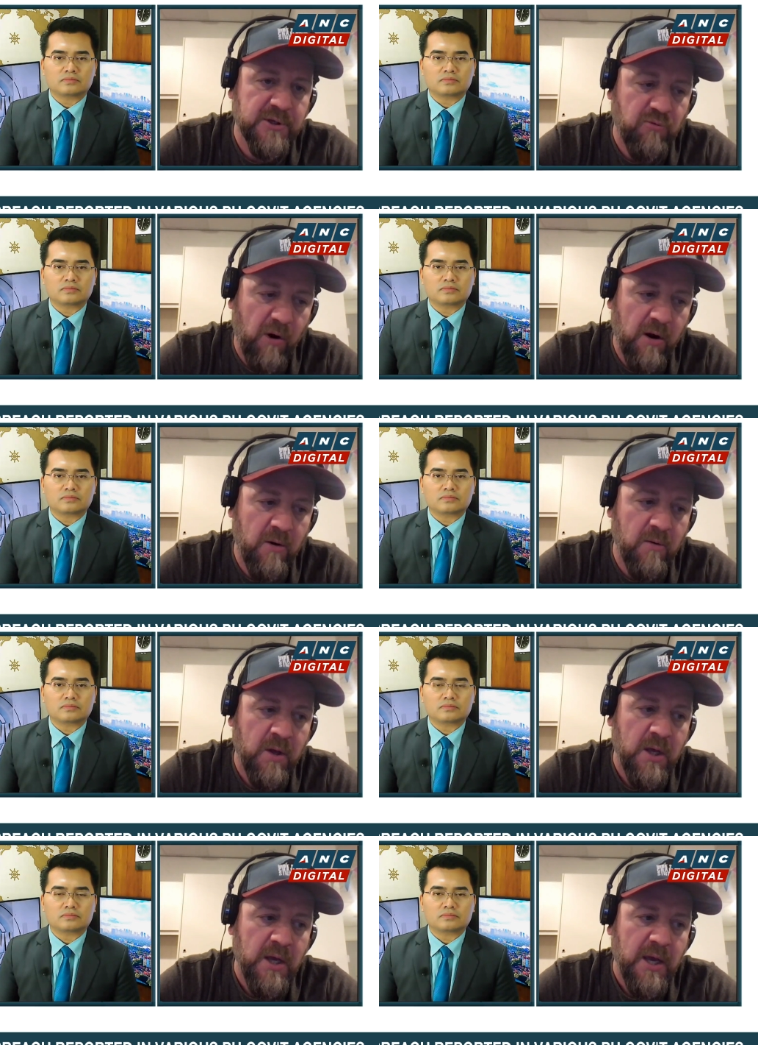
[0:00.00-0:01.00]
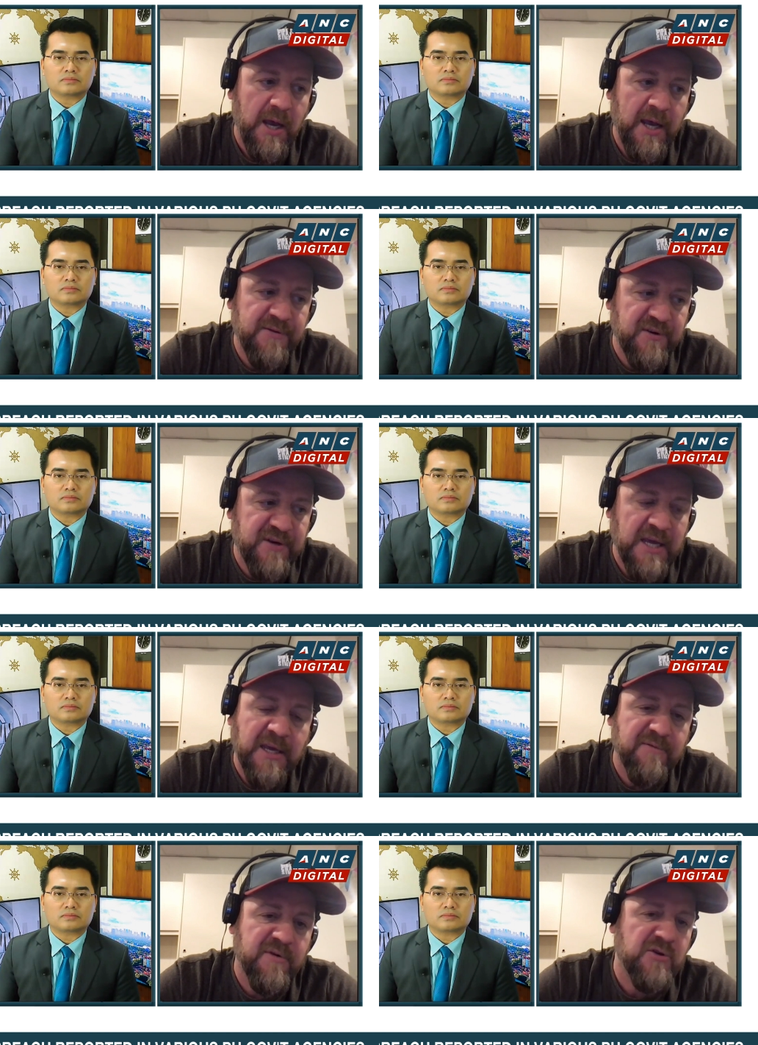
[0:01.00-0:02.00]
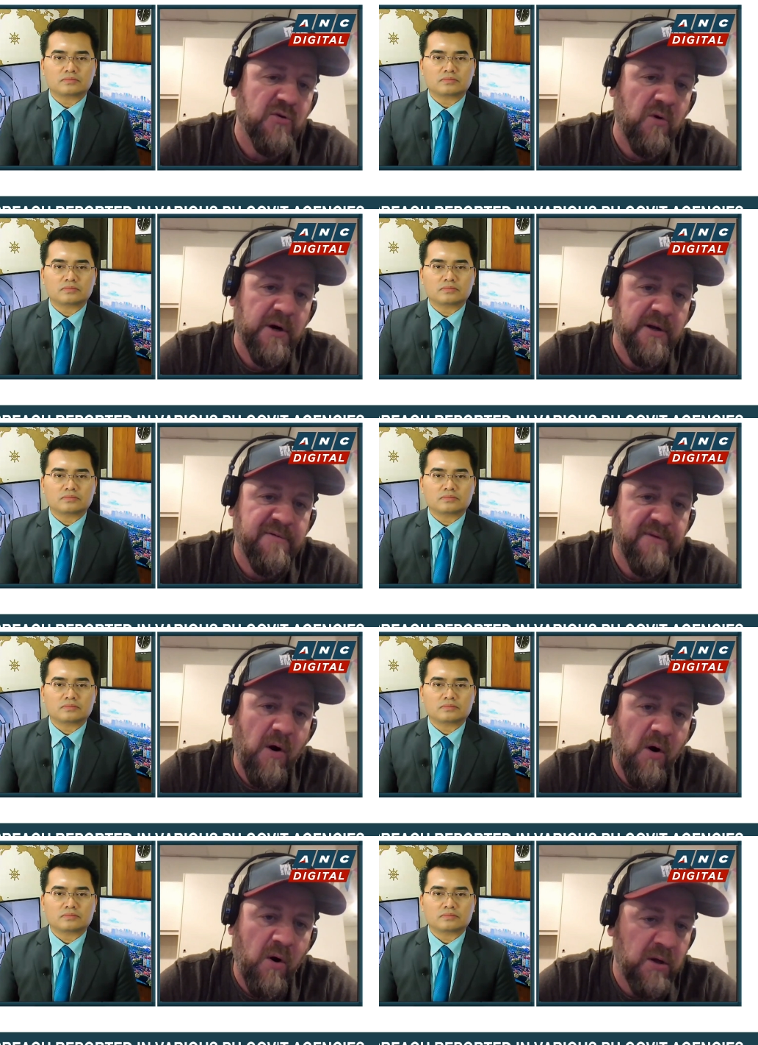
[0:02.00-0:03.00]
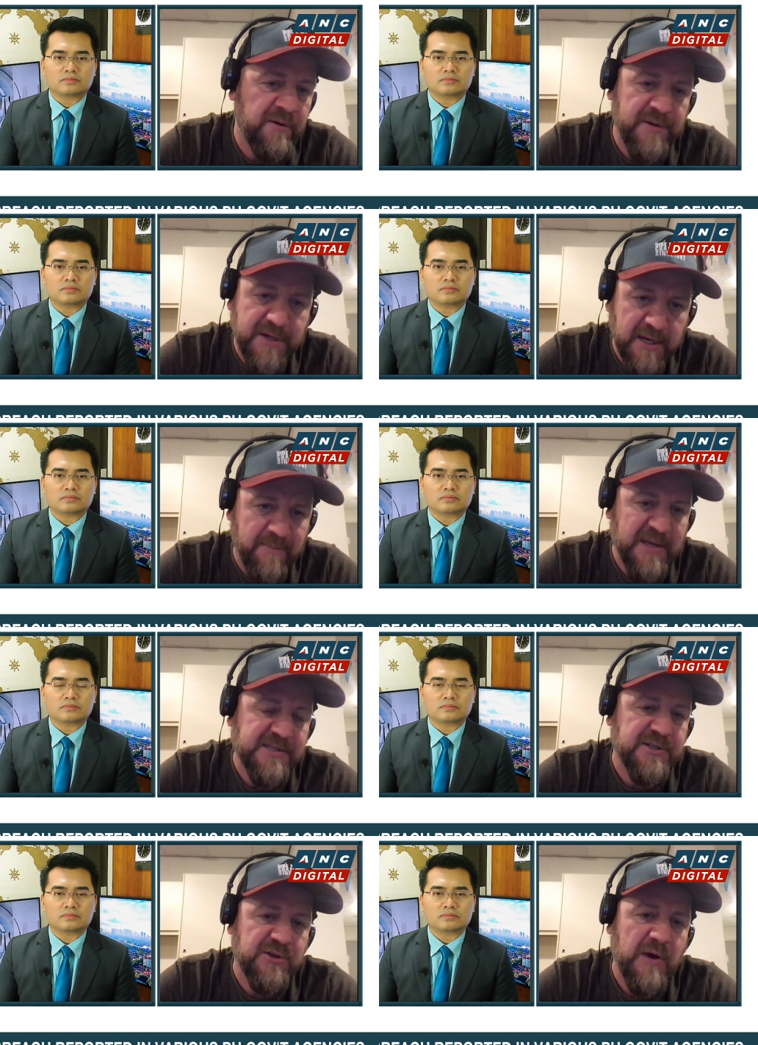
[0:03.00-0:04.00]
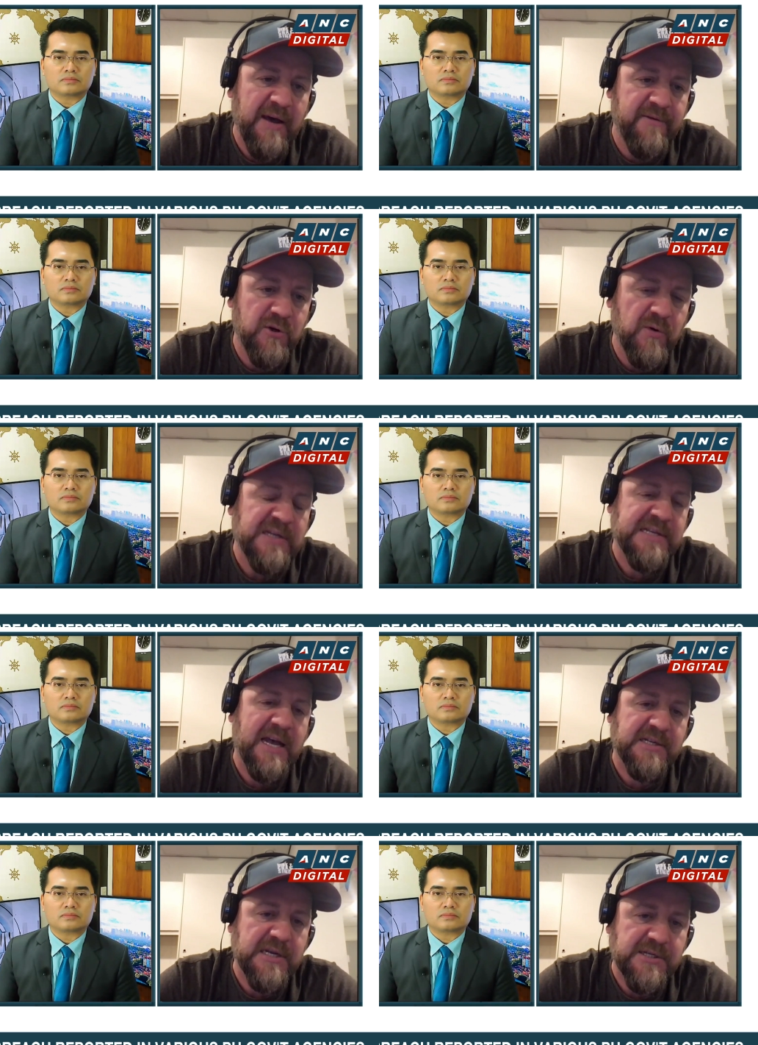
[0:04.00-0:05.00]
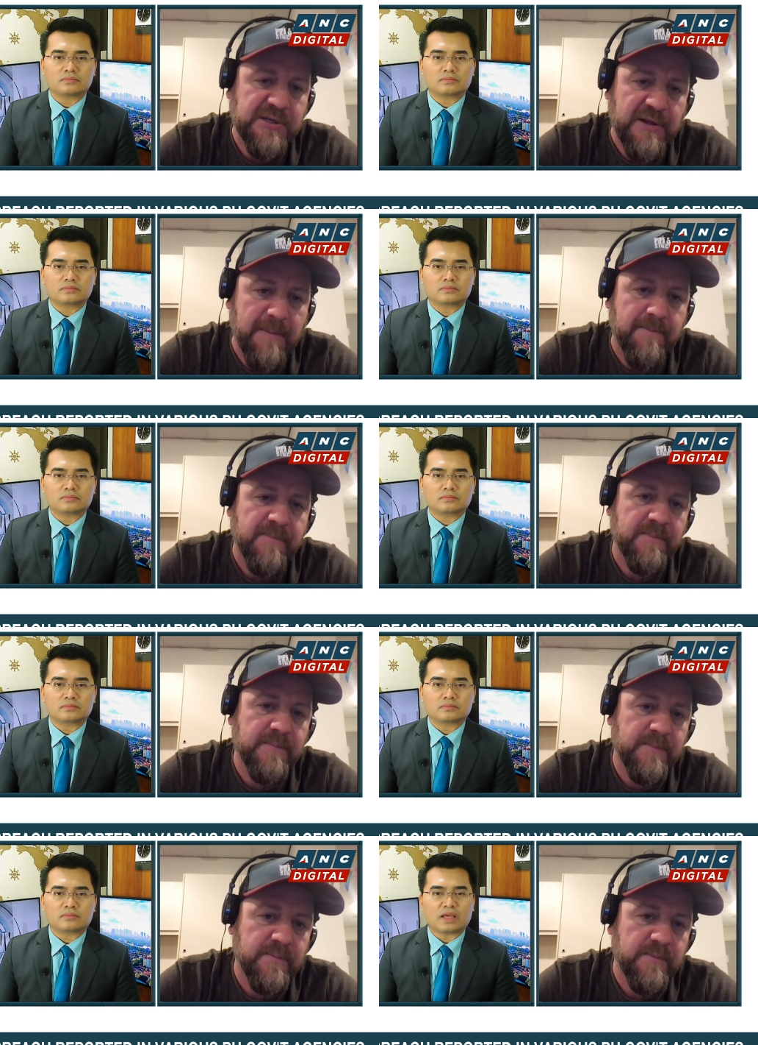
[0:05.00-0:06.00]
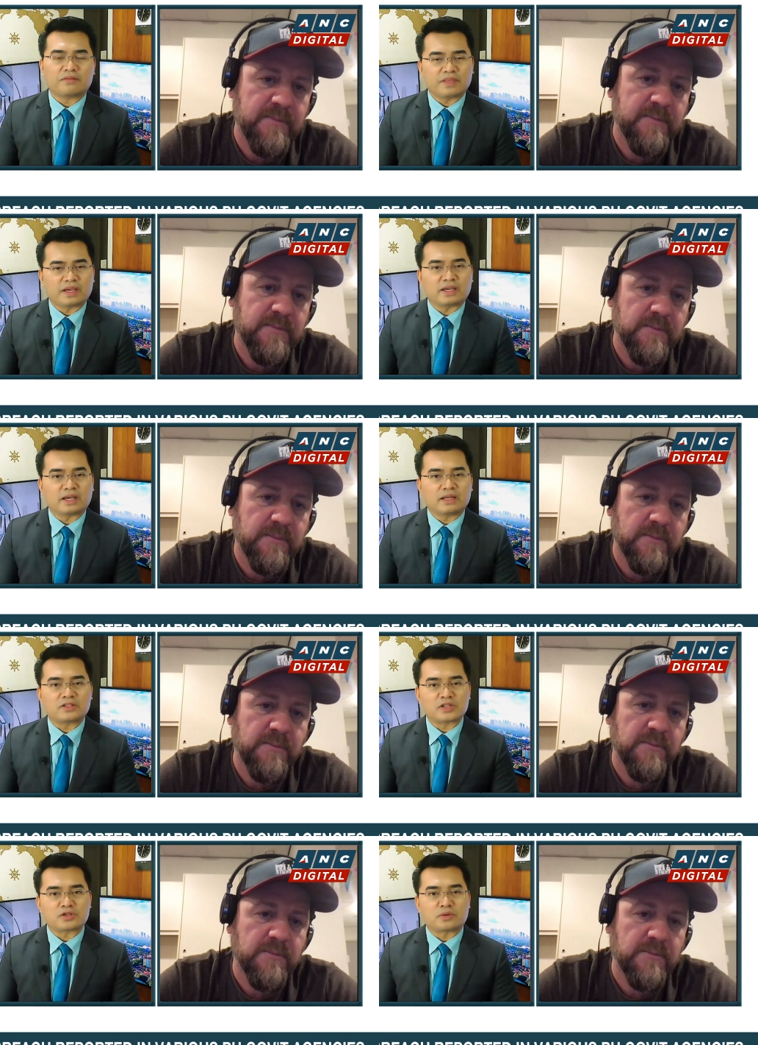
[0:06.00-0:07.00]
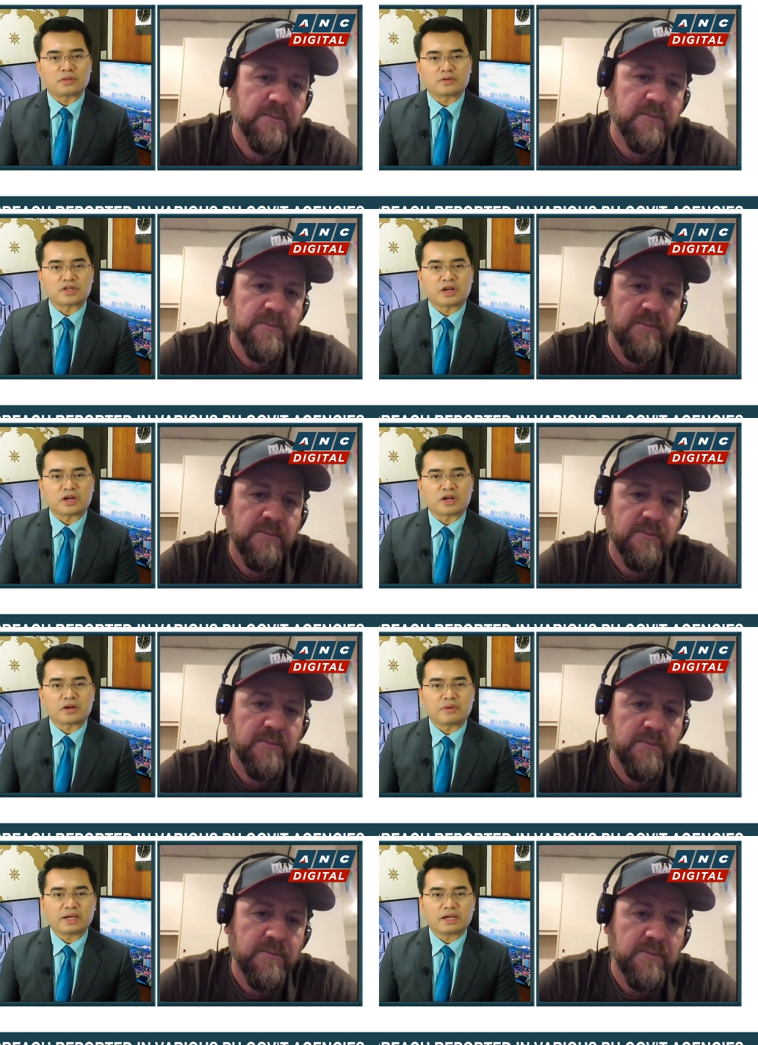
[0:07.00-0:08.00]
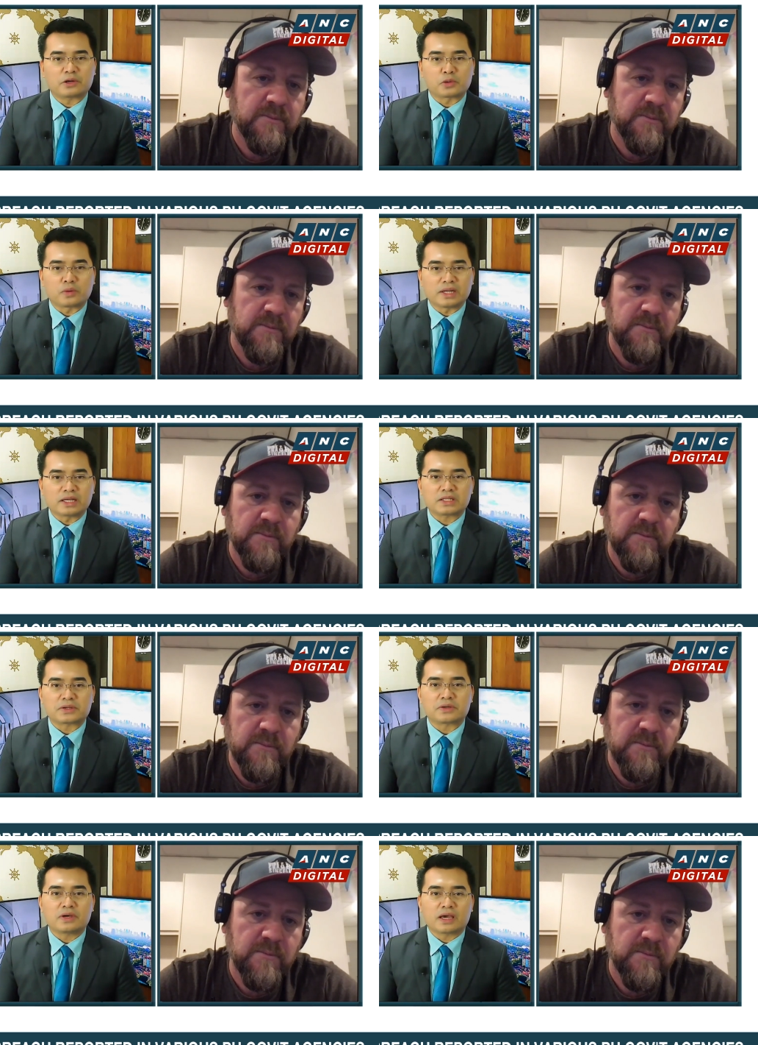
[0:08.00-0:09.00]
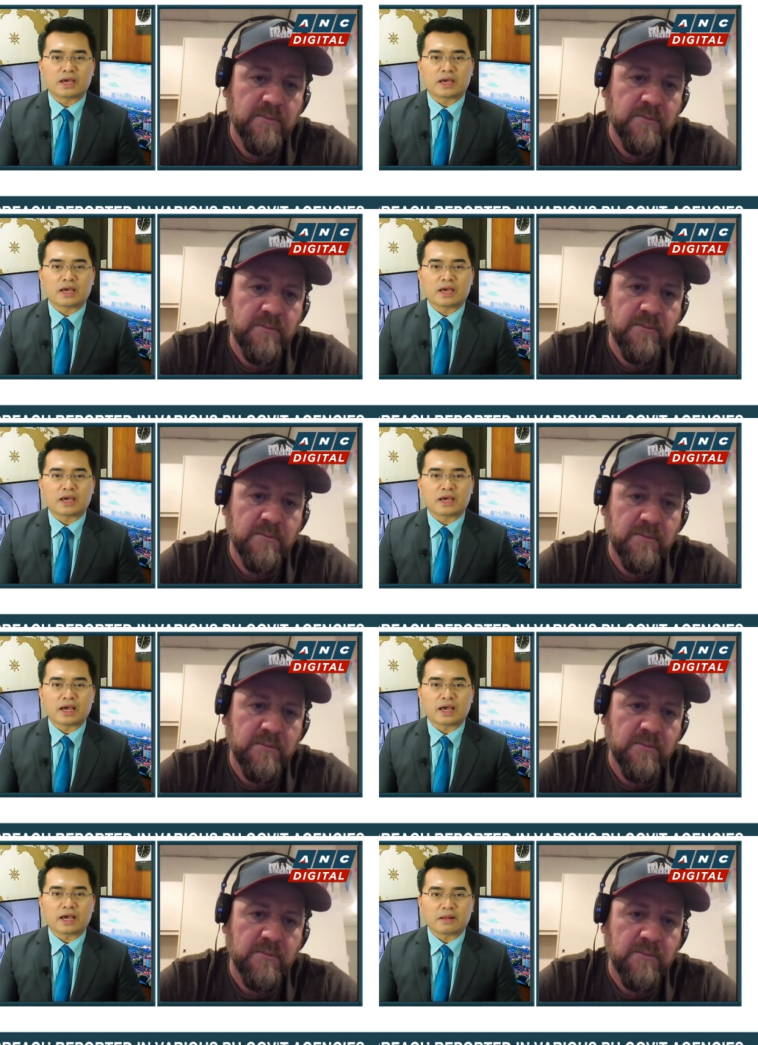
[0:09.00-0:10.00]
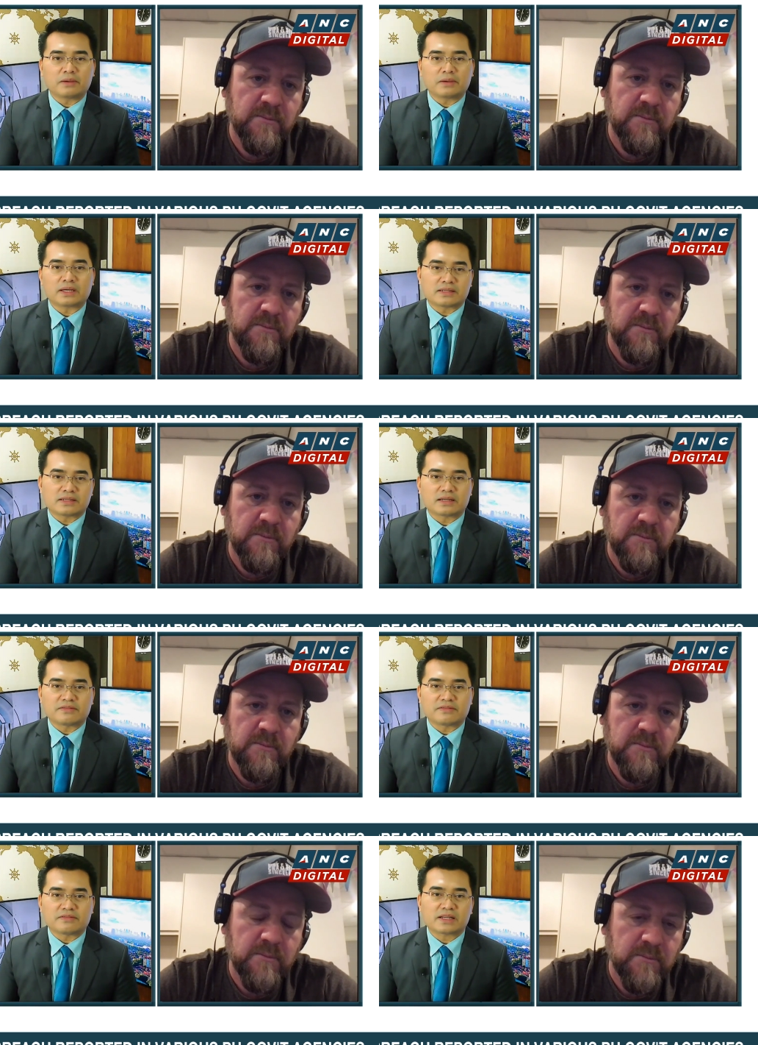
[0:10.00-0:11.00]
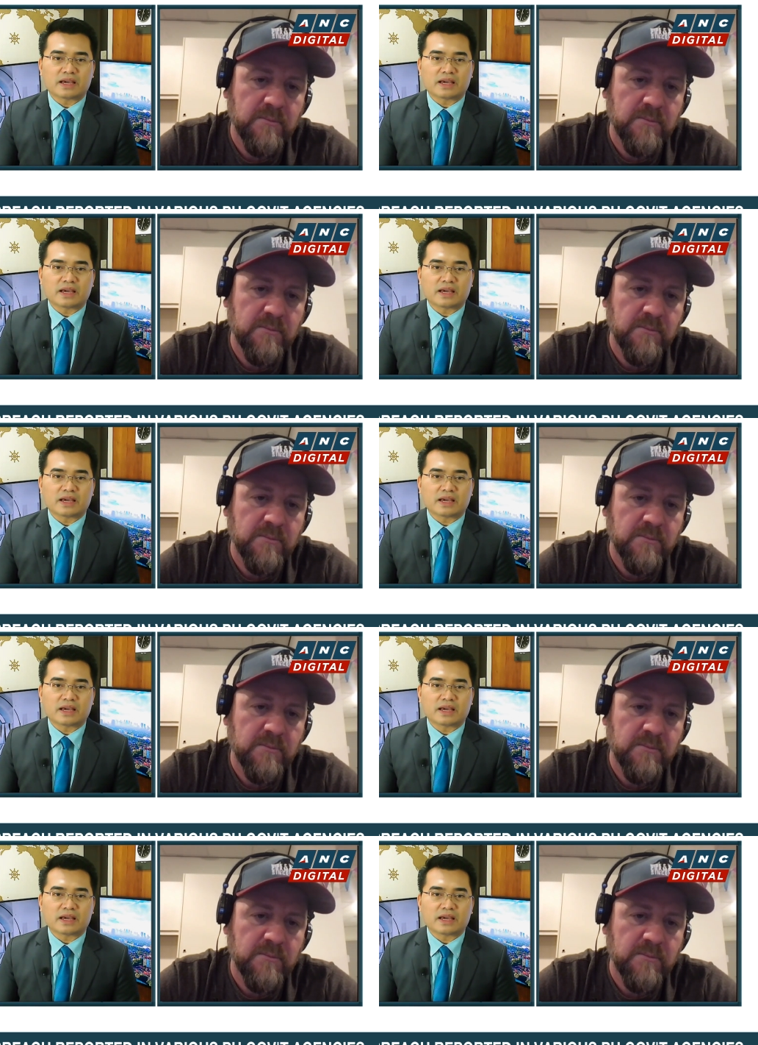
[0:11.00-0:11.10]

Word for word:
Speaker 1: to grow, and to take inventory of all of the databases you have and who has access to them.
Speaker 2: If they get in touch with you, Jeremiah, are you willing to help them at least uh, investigate